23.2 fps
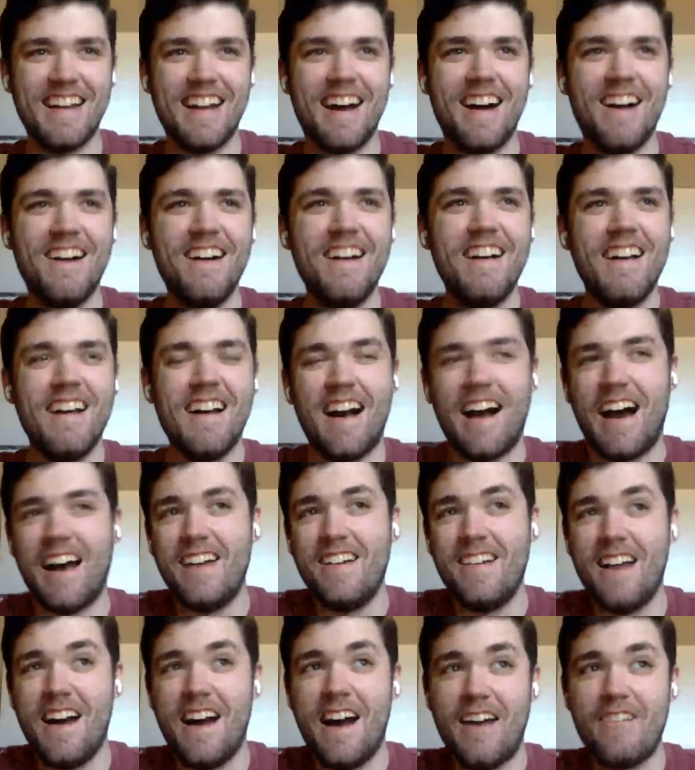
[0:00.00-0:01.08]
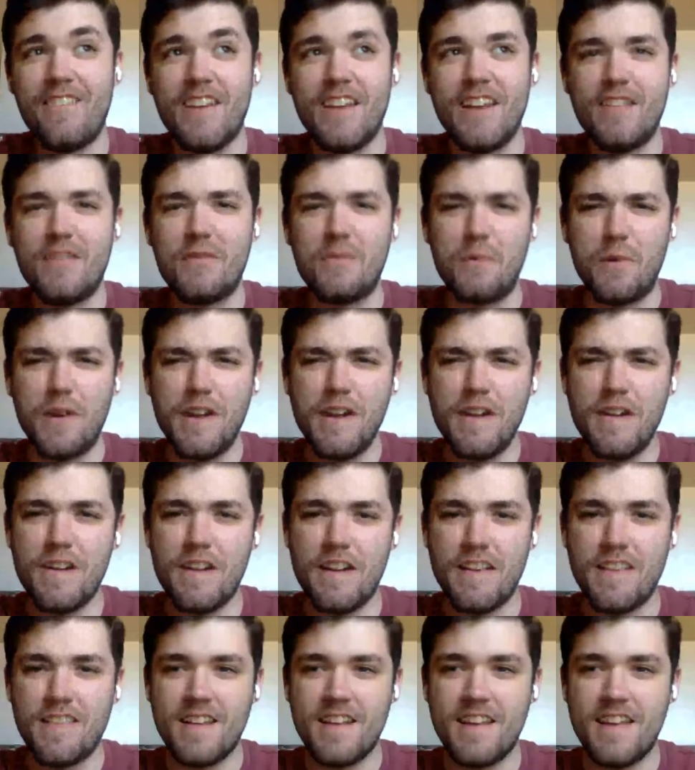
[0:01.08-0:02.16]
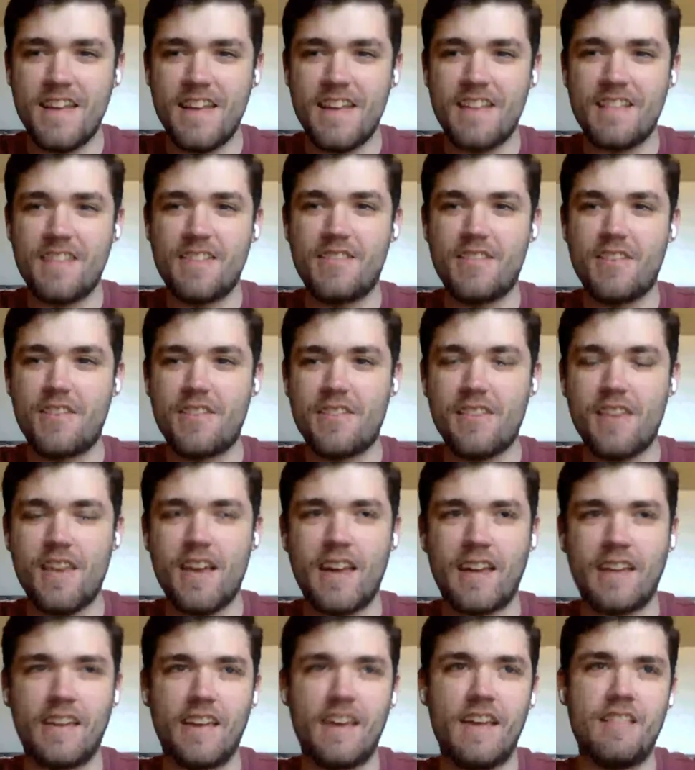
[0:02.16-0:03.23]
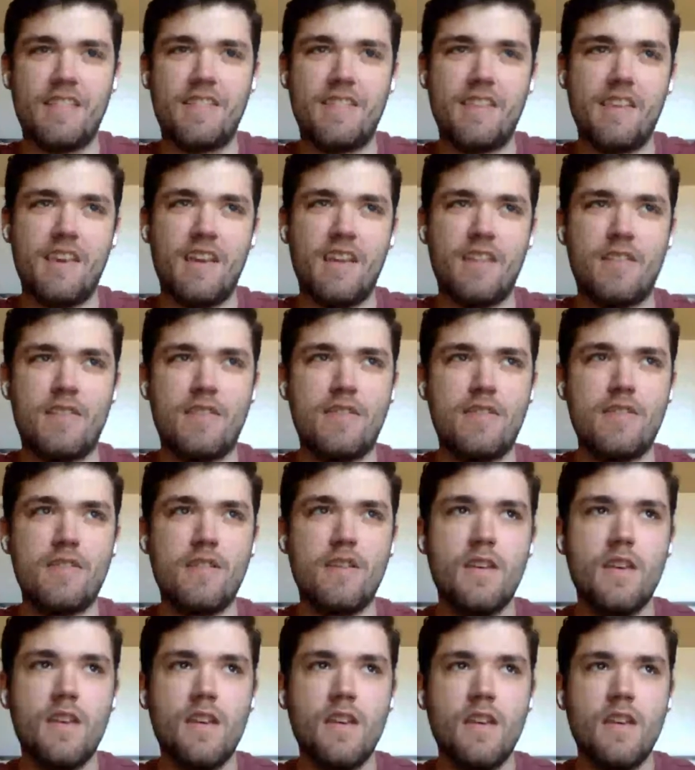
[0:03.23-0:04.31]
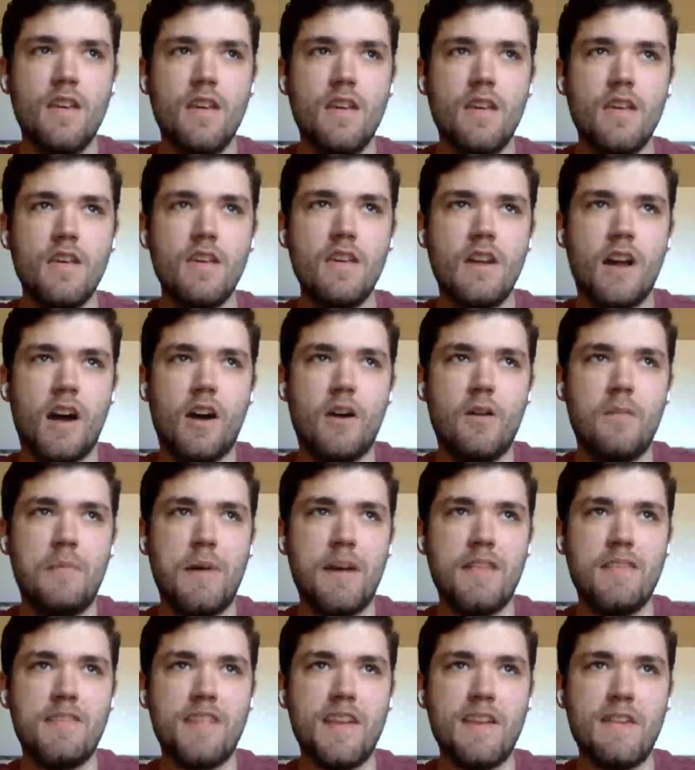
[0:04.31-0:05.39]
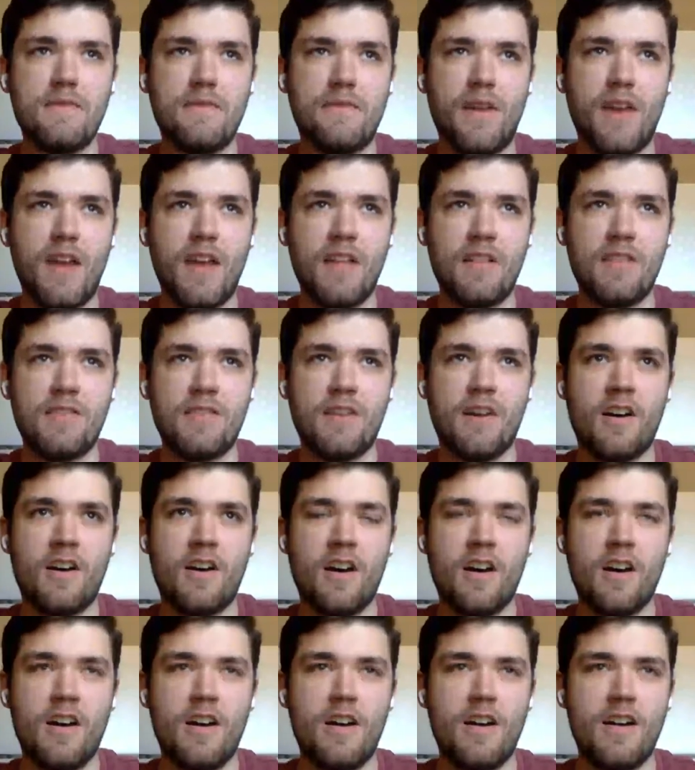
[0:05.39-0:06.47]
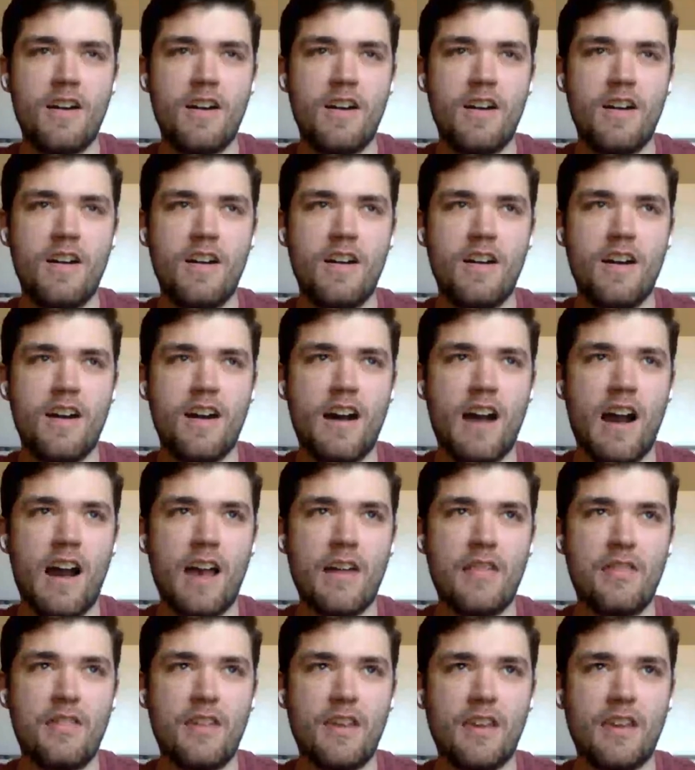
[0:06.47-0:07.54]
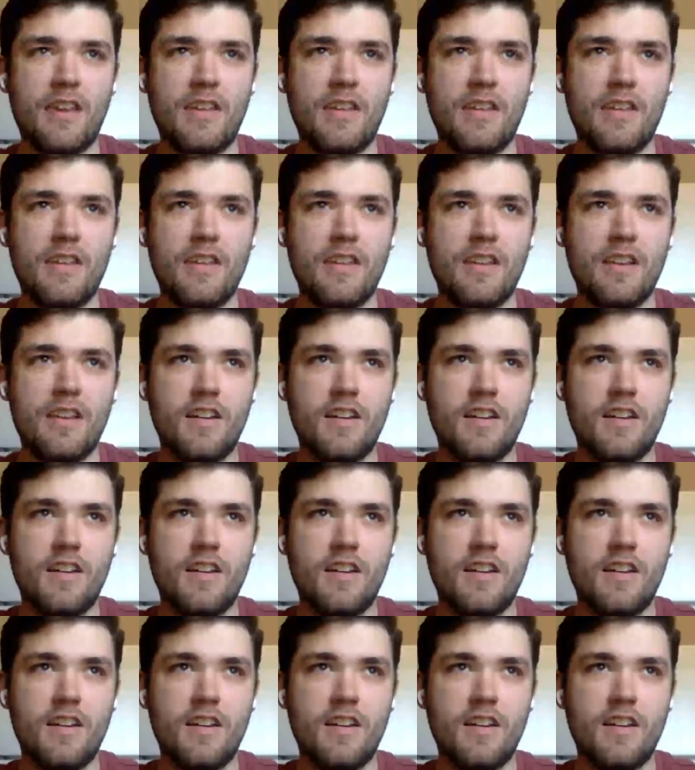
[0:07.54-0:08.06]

you know, I don't know. I mean, it's weird, isn't it? It's just like it's it's you know, Penn State fans are, I think,